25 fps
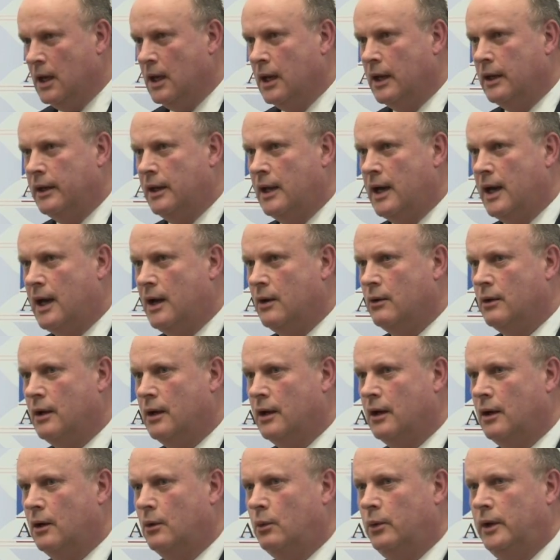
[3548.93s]
And
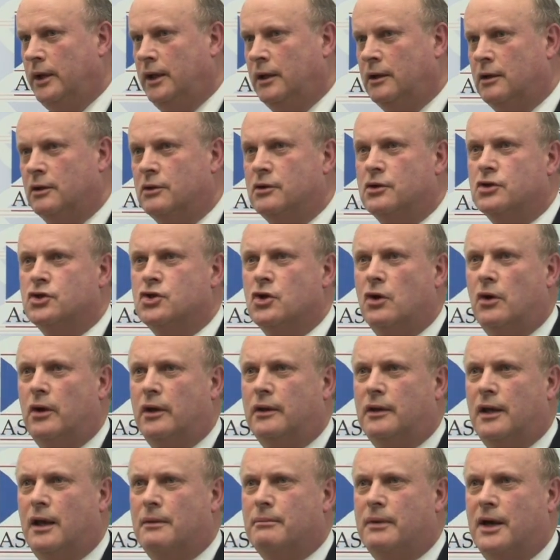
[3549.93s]
now we can
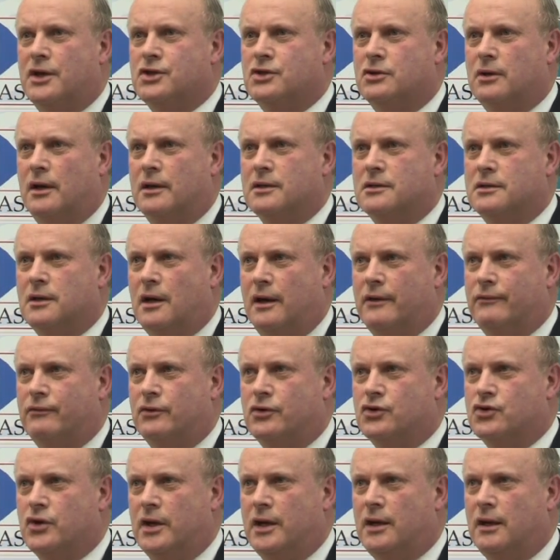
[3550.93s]
join the ambassador outside for
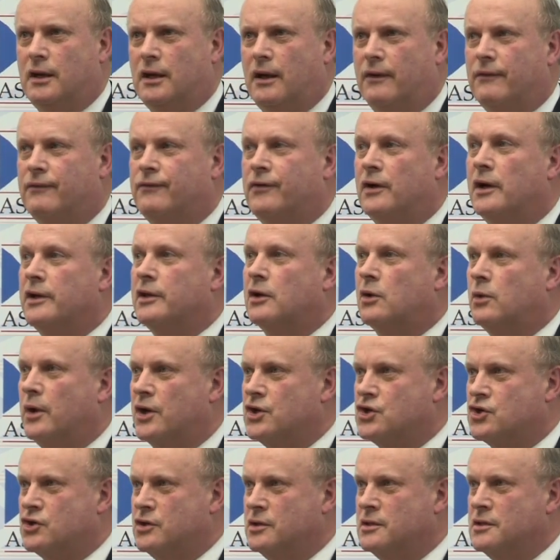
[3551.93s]
a drink and further
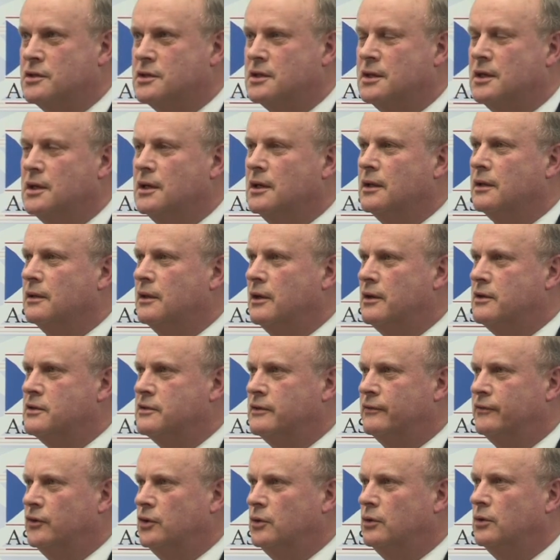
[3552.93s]
questions, those
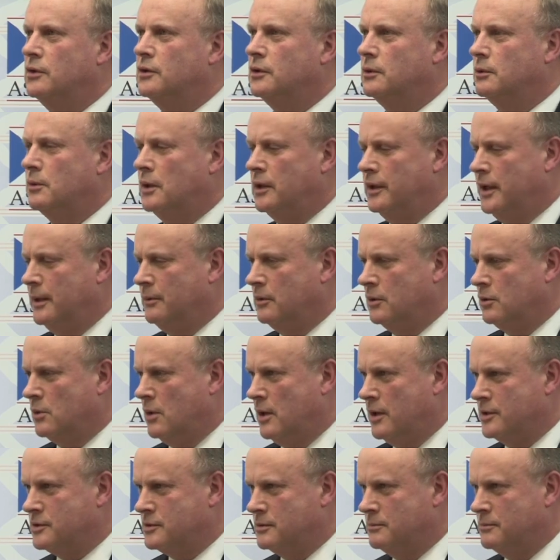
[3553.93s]
of you that were unable to
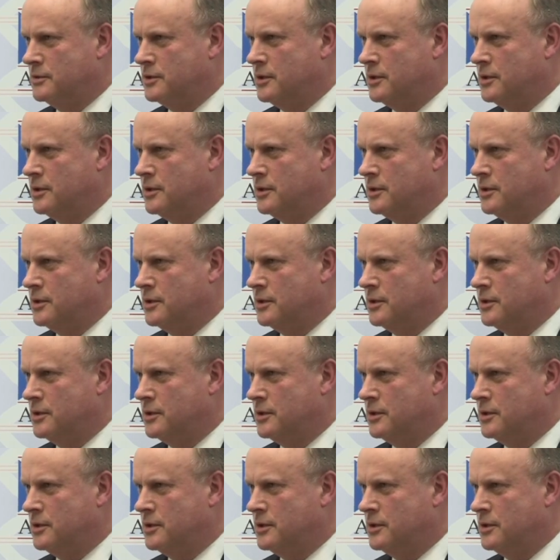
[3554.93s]
ask them.